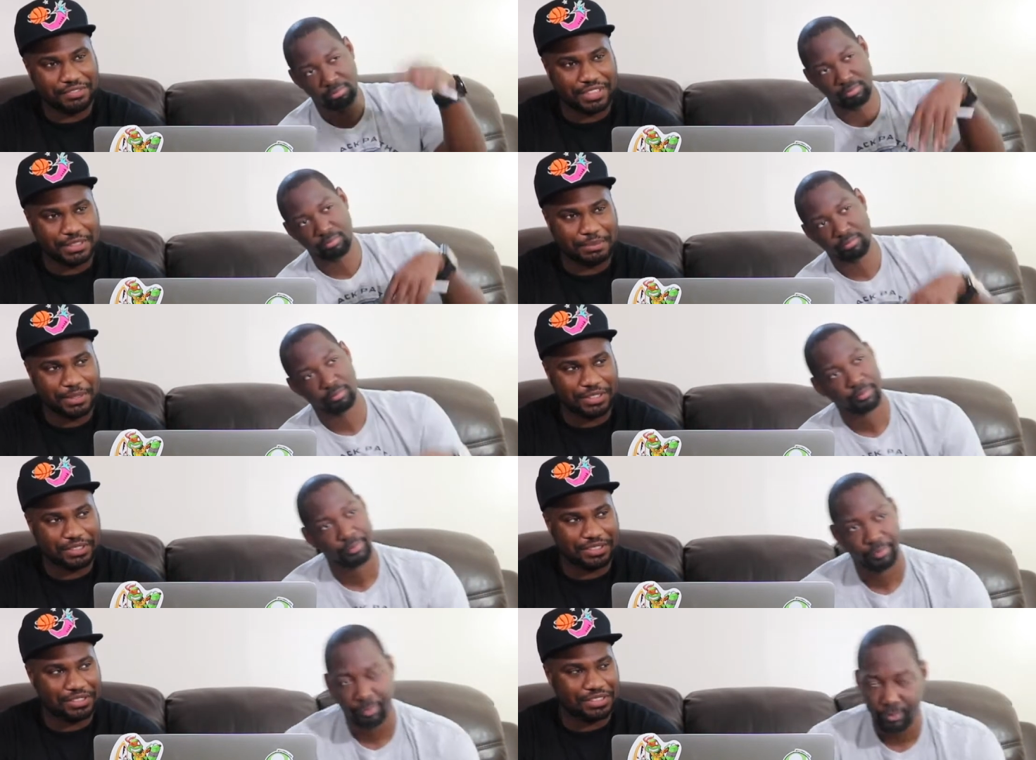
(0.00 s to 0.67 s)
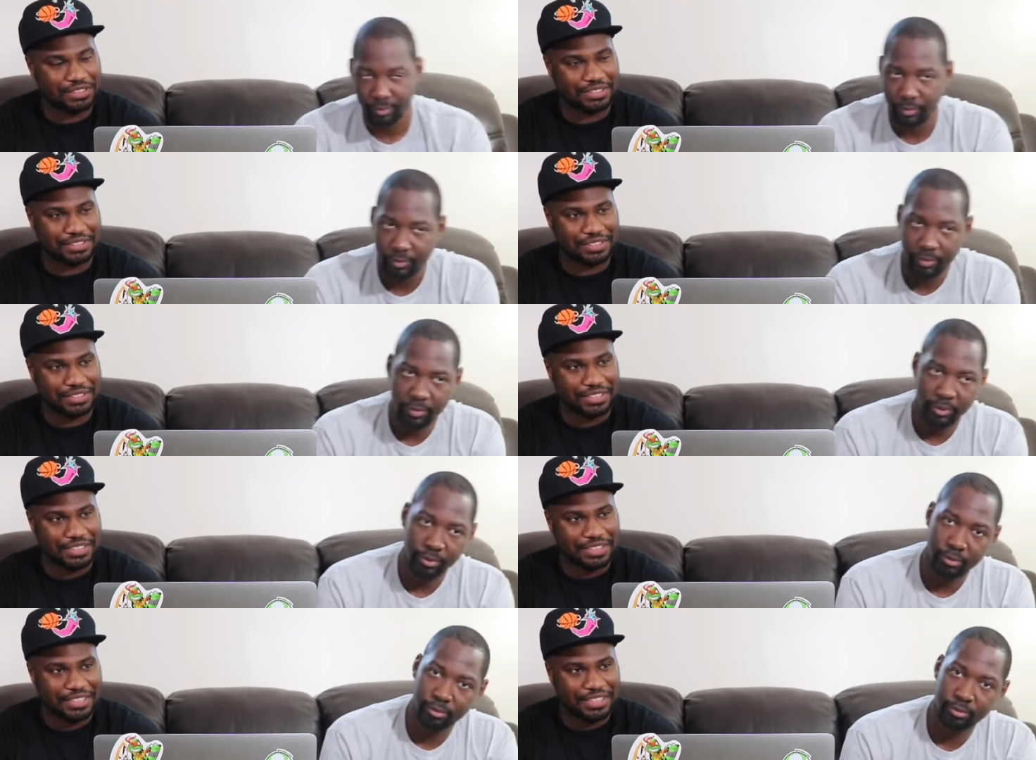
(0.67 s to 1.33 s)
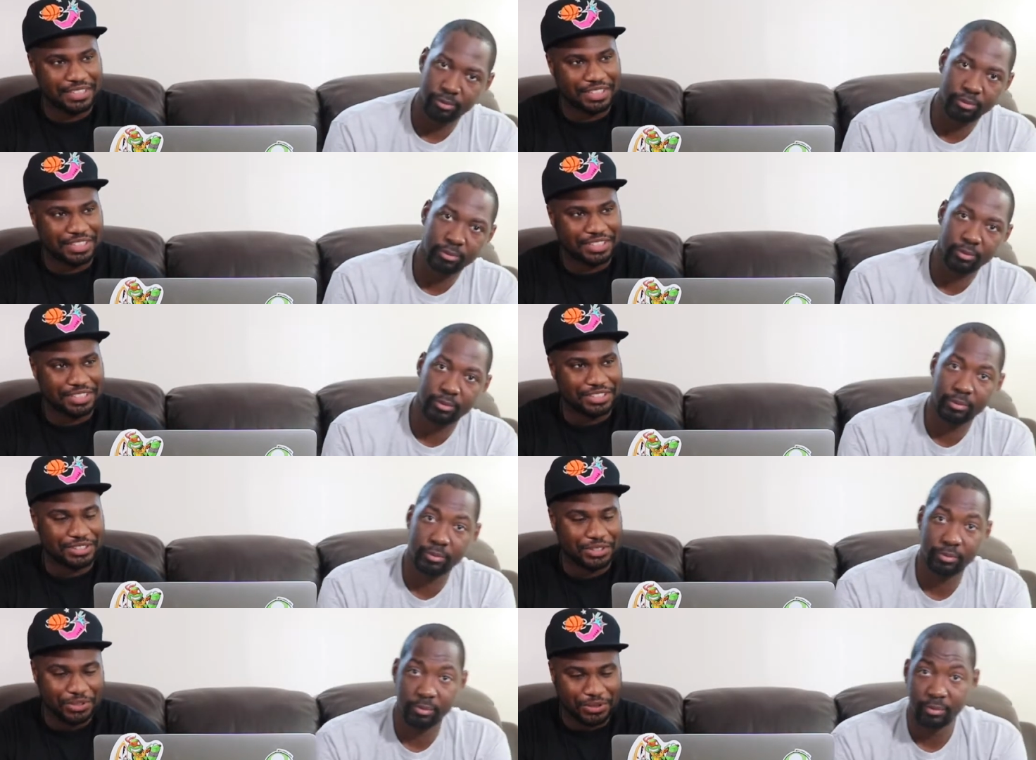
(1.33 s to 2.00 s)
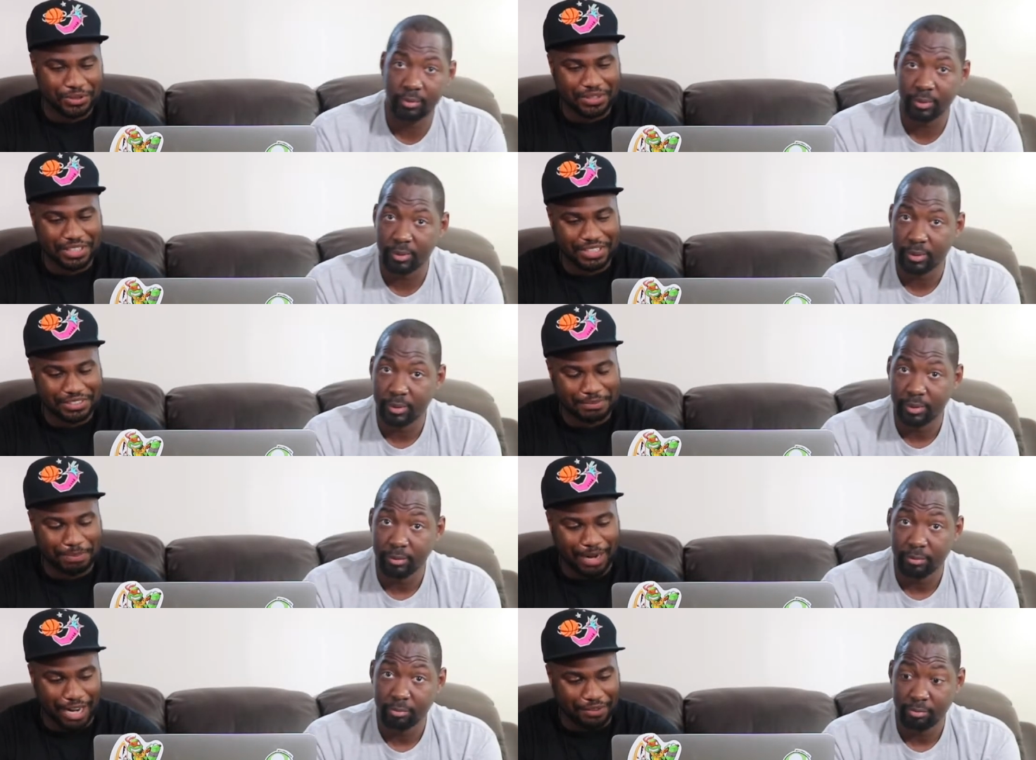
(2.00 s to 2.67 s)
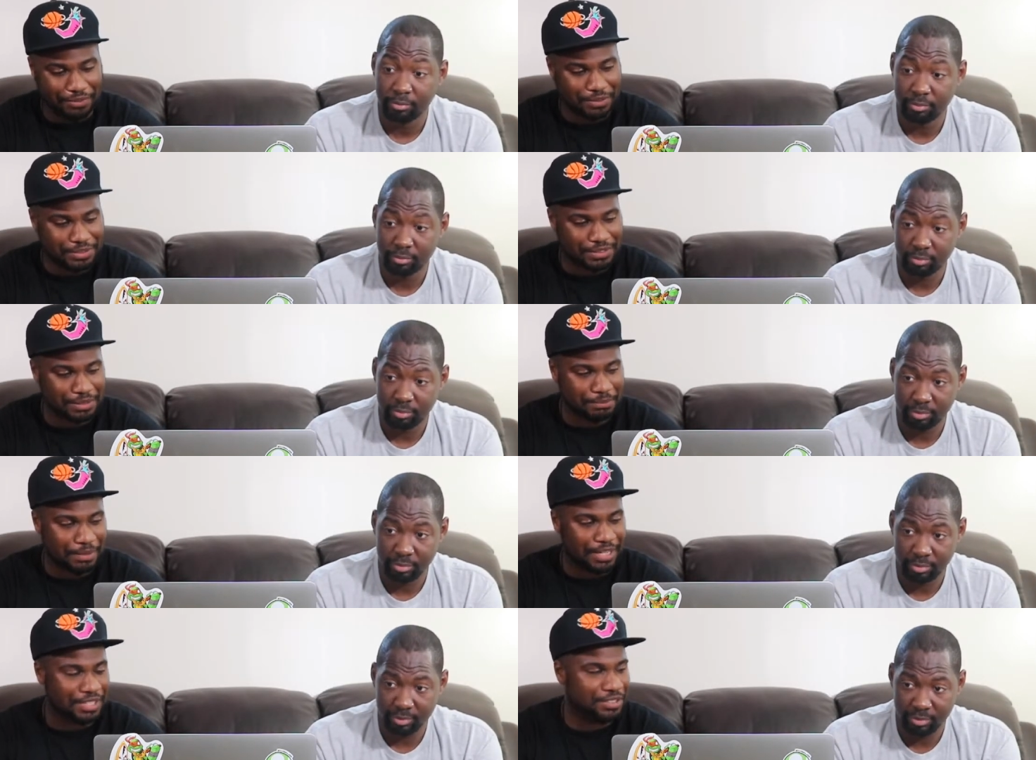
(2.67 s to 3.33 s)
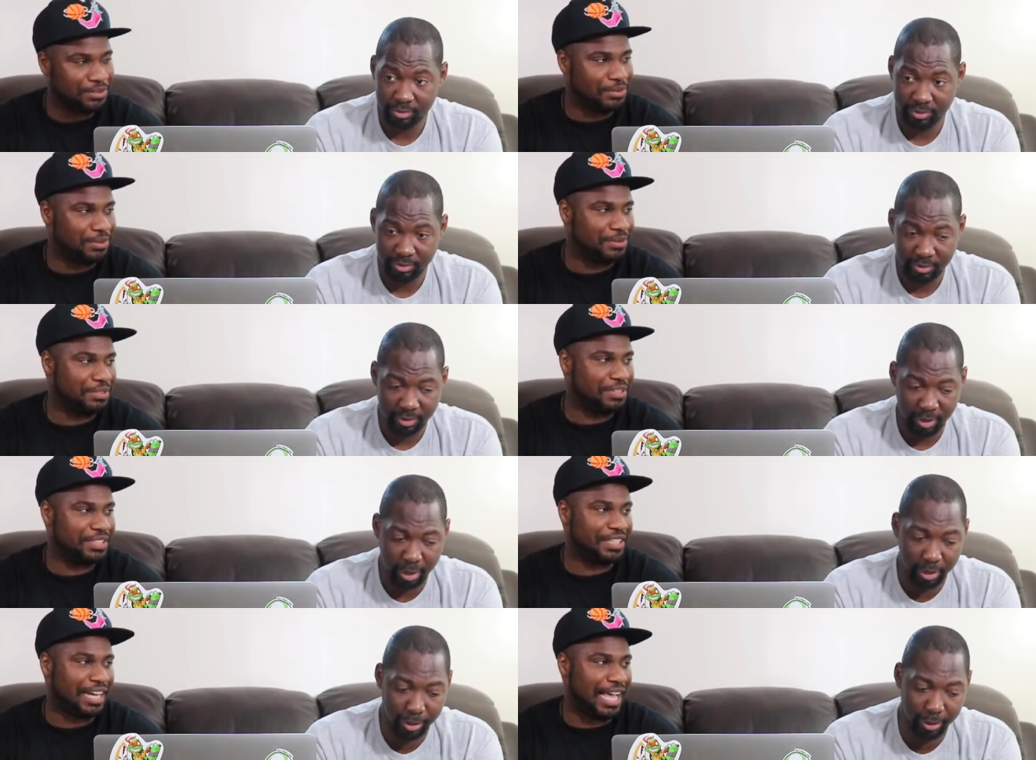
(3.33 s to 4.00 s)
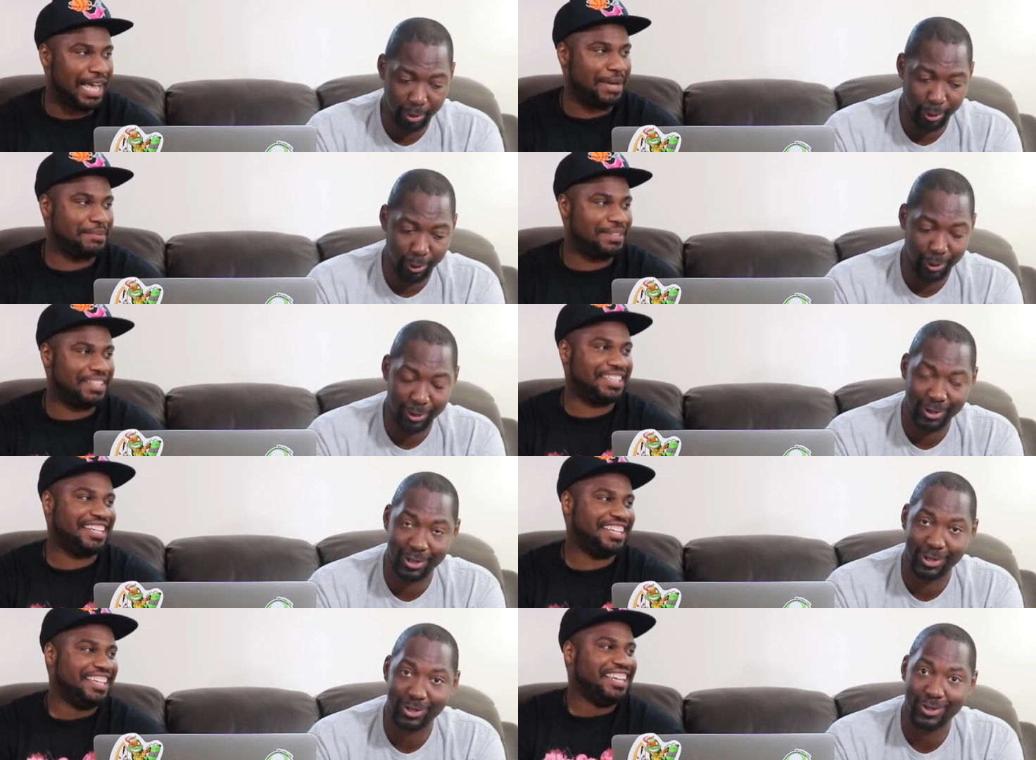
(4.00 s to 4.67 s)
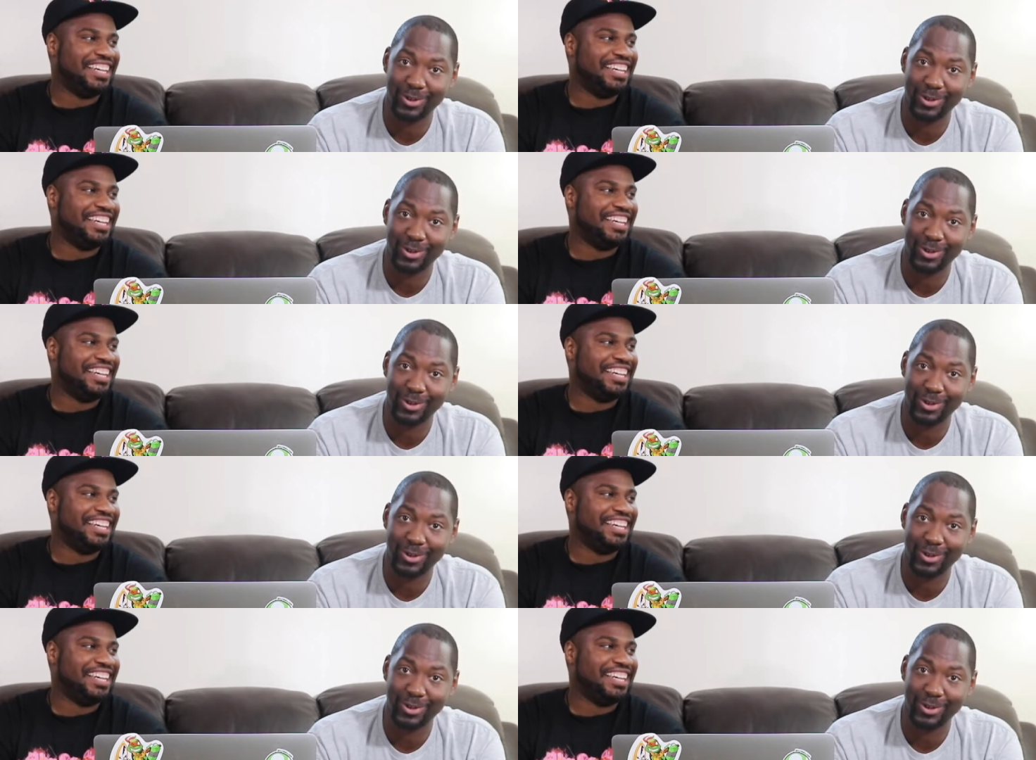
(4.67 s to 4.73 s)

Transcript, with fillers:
Speaker 1: nothing really special. You just you only as powerful as somebody you inhabit.